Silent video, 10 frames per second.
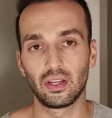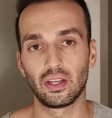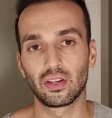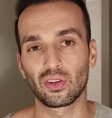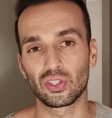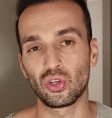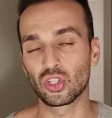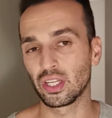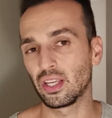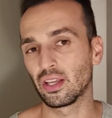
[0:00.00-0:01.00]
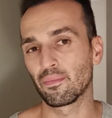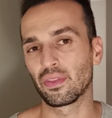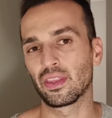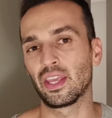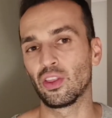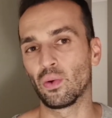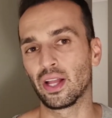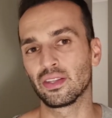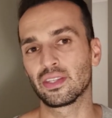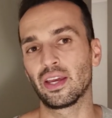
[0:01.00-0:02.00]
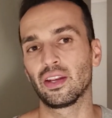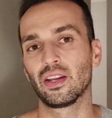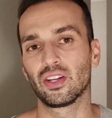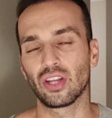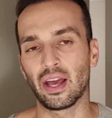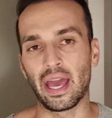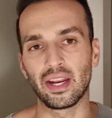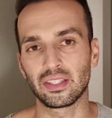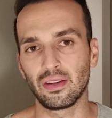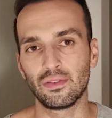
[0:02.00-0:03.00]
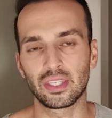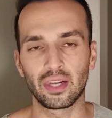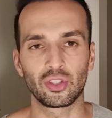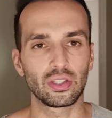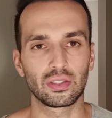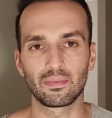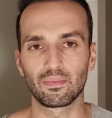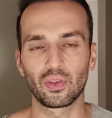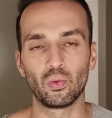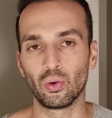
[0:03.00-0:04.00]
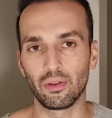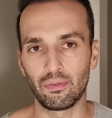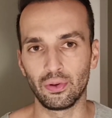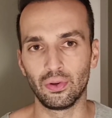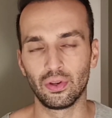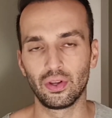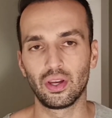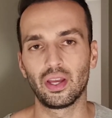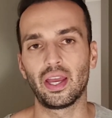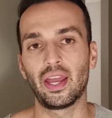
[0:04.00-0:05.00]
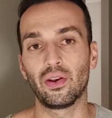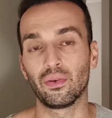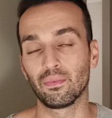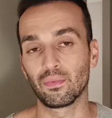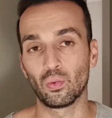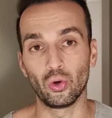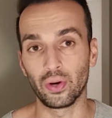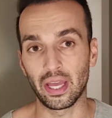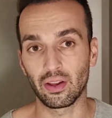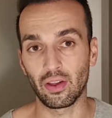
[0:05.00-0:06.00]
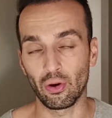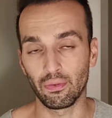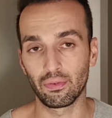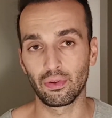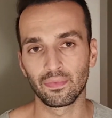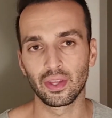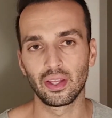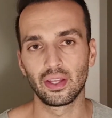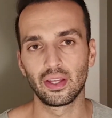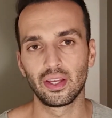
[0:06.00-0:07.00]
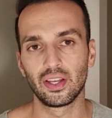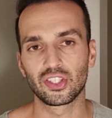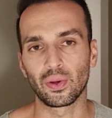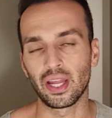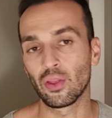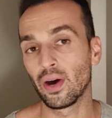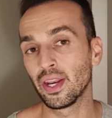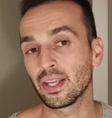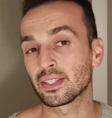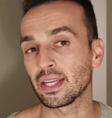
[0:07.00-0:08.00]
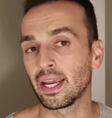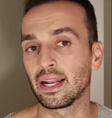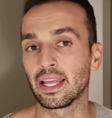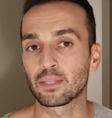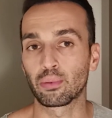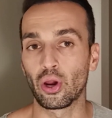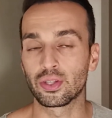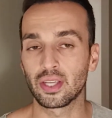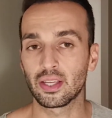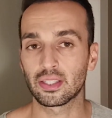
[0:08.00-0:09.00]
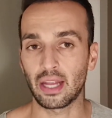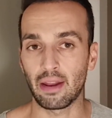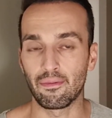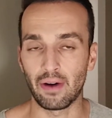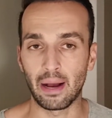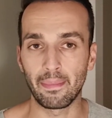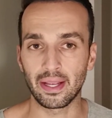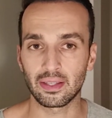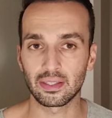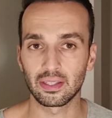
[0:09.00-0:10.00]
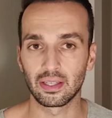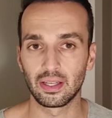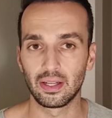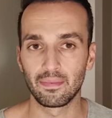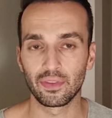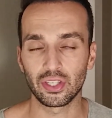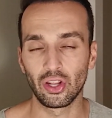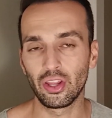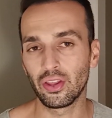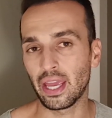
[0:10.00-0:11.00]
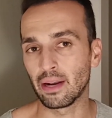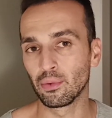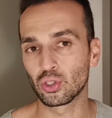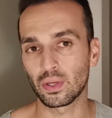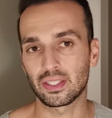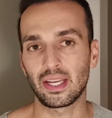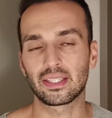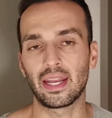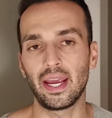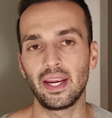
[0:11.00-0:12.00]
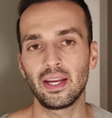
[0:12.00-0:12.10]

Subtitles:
because usually they're the ones that are additives that just ruin the food and ruin our health. So another one is to eat less processed and farm meats. So a lot of the animals we see today,